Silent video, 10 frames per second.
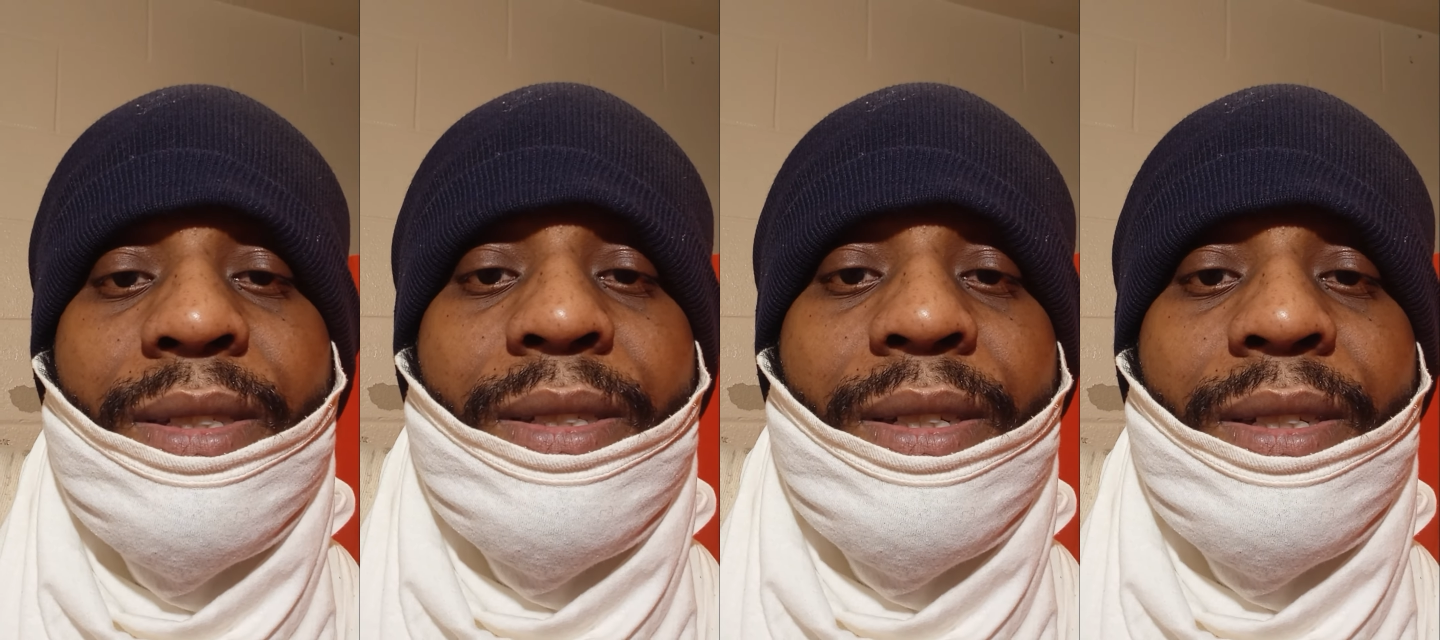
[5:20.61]

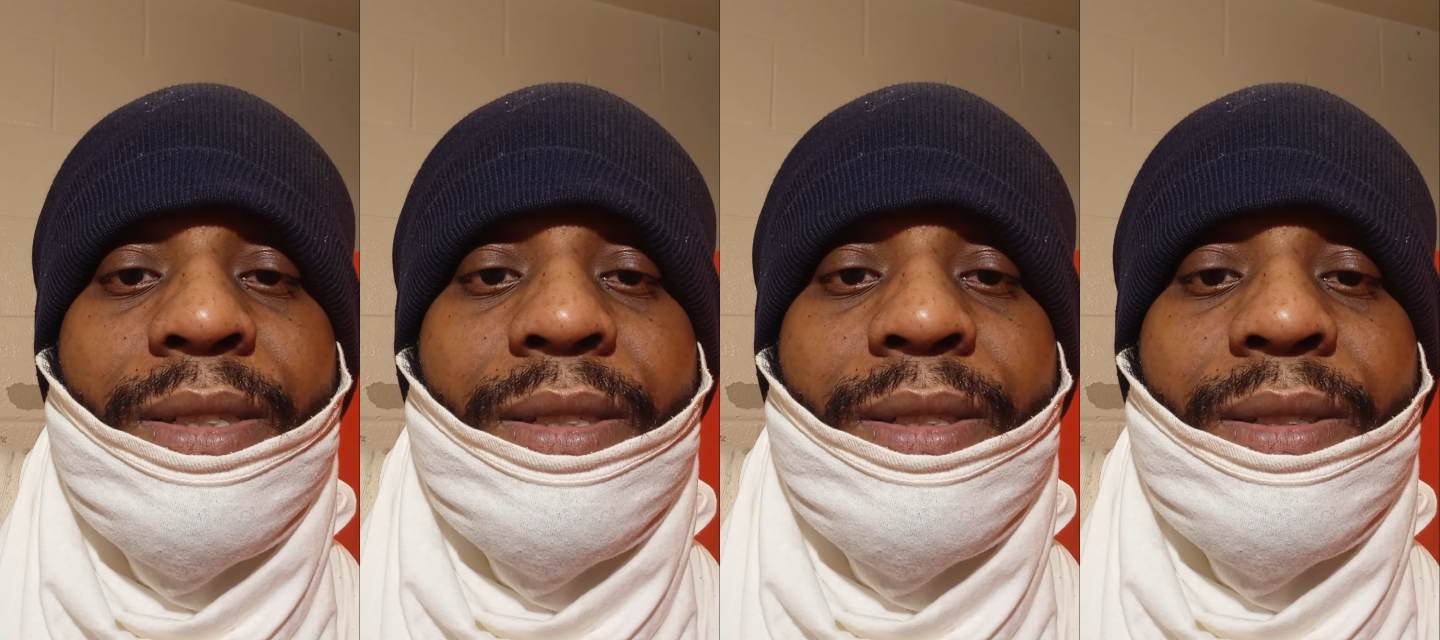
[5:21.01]
to
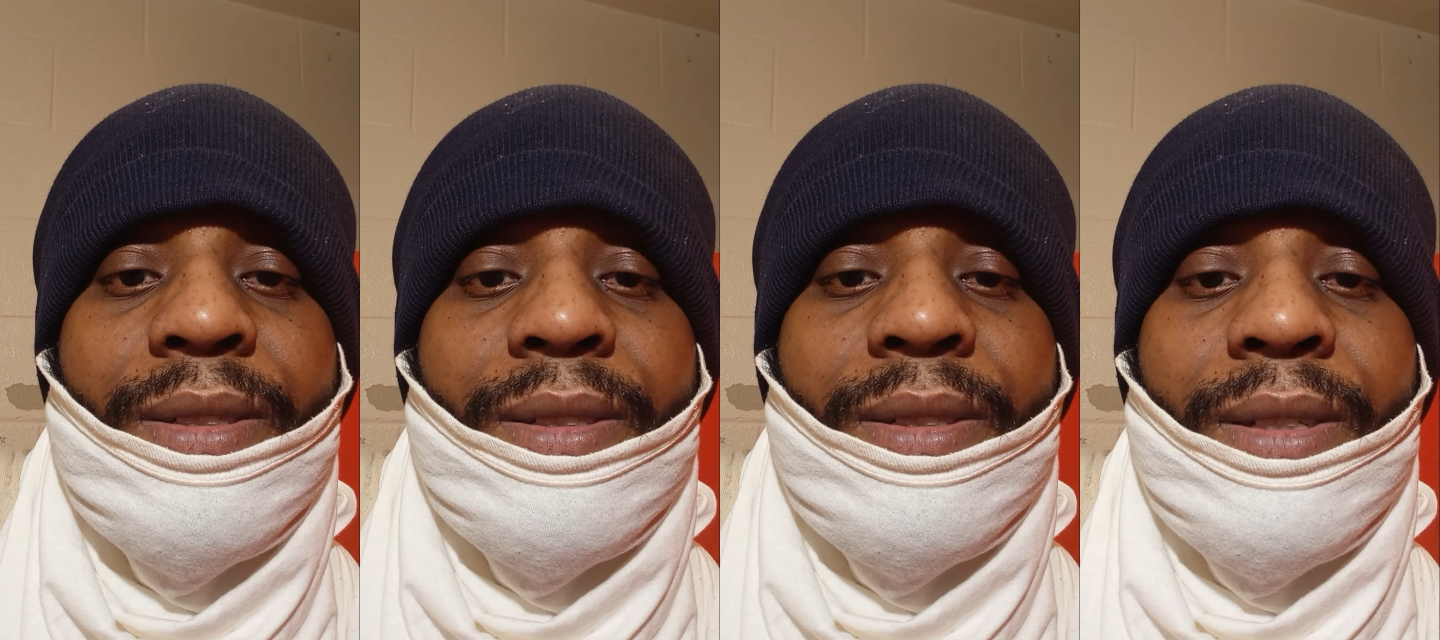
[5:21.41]
this
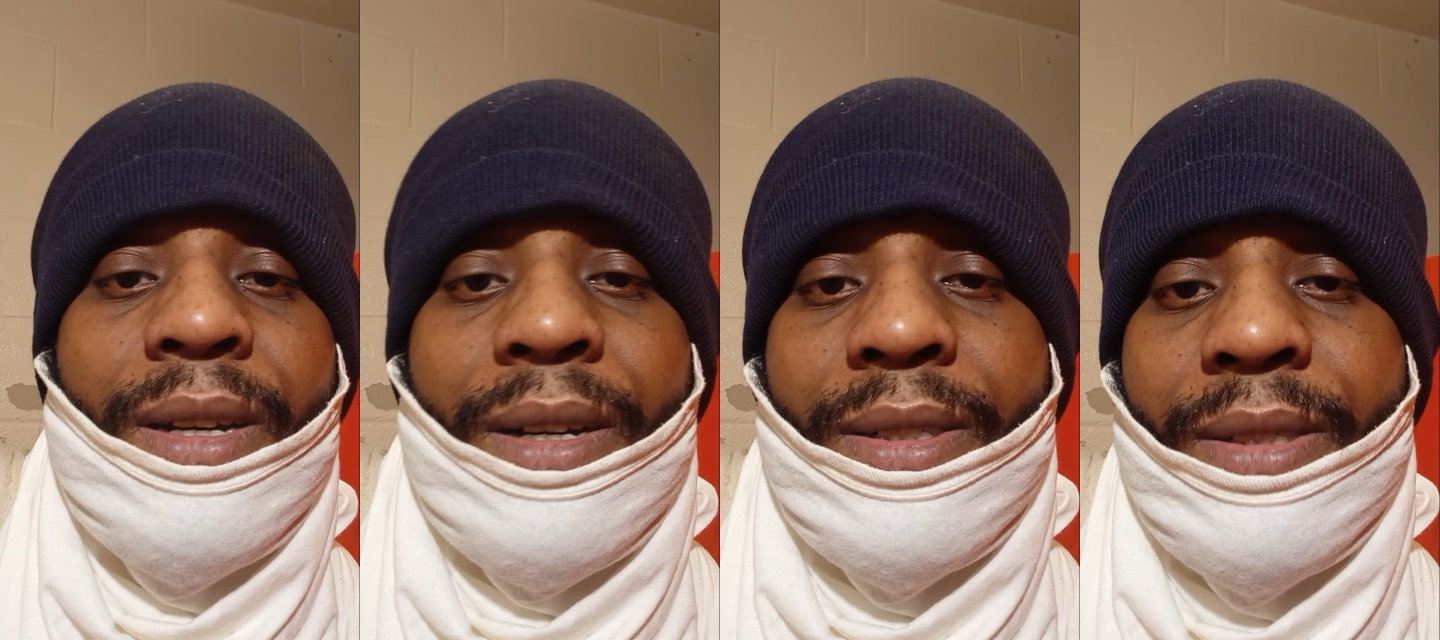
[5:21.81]

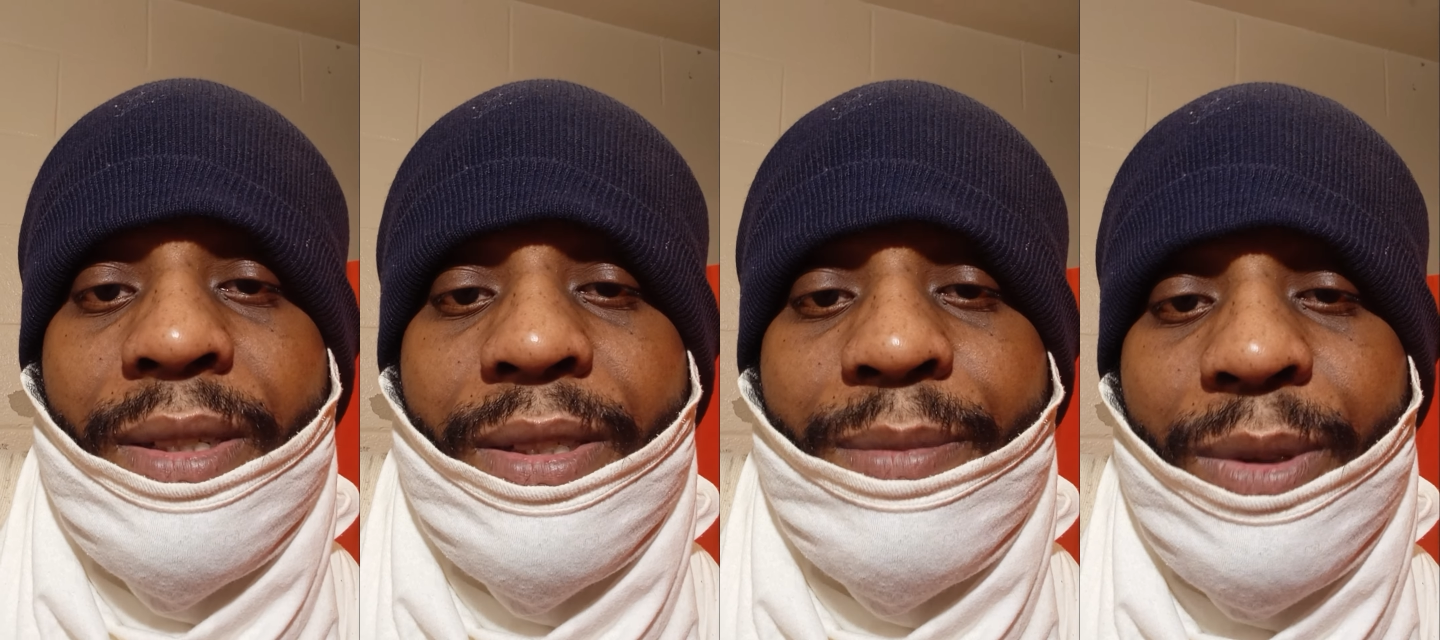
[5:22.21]

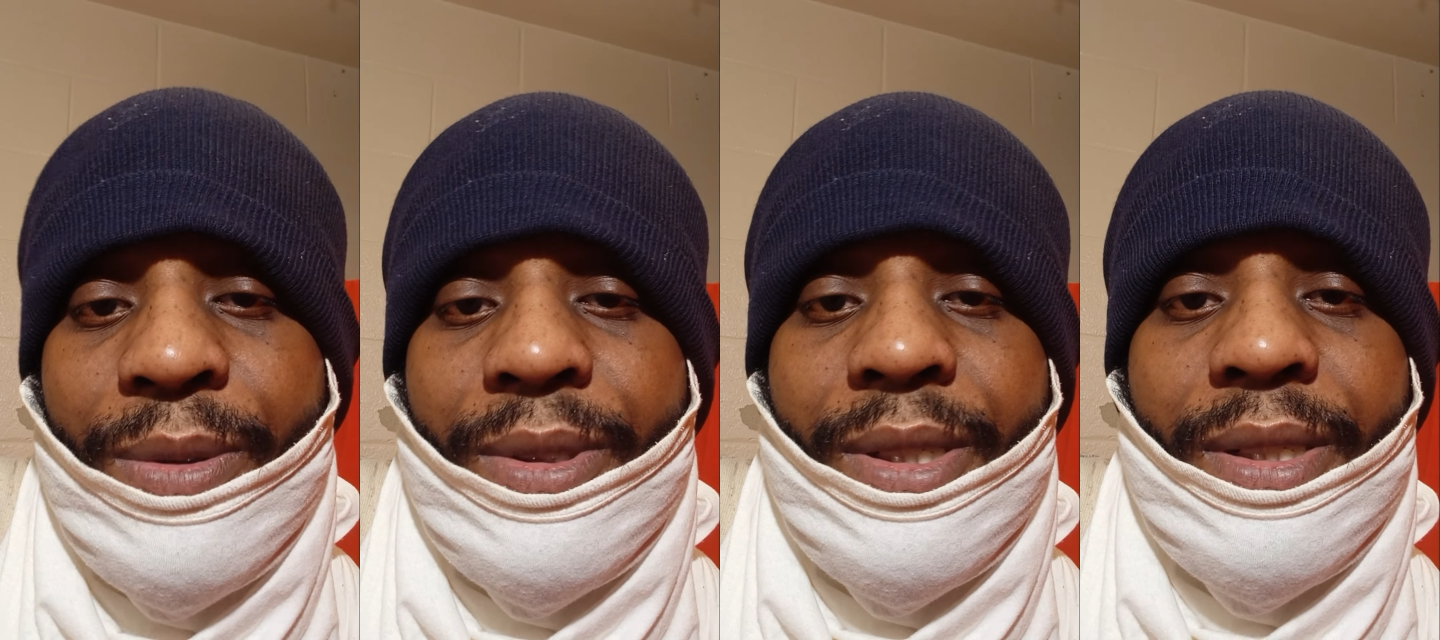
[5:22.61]
nonsense
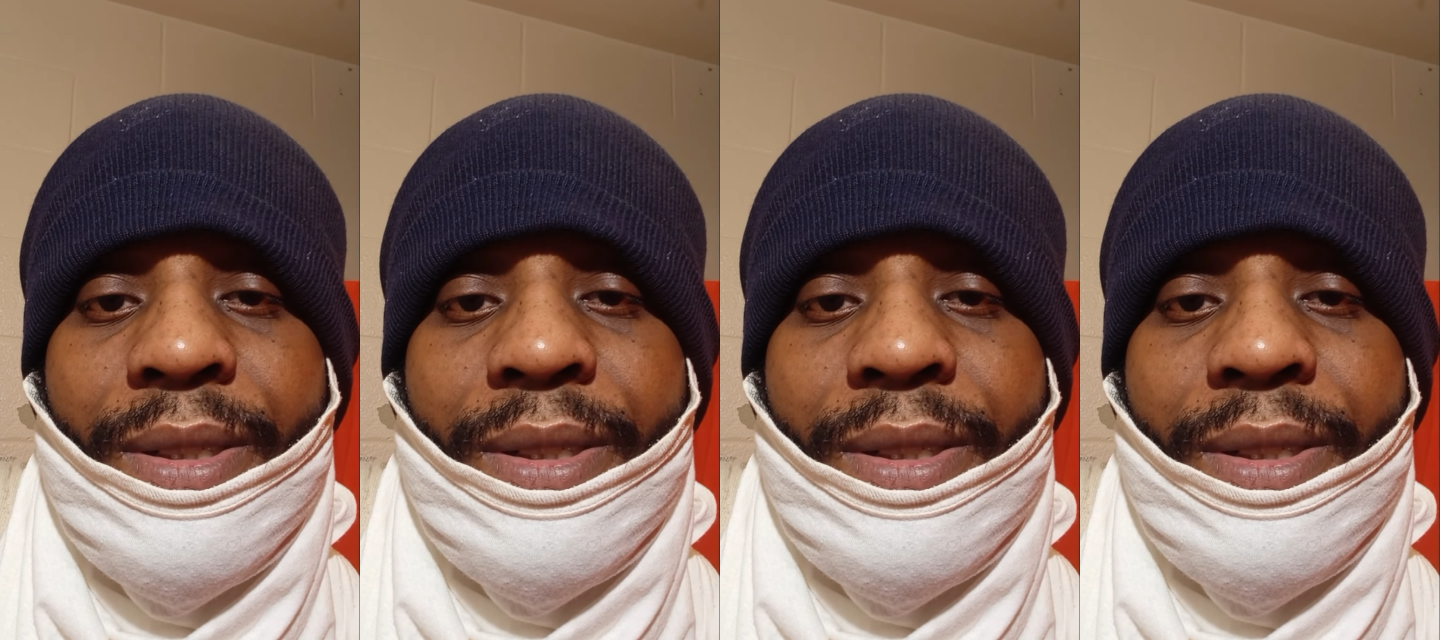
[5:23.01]
music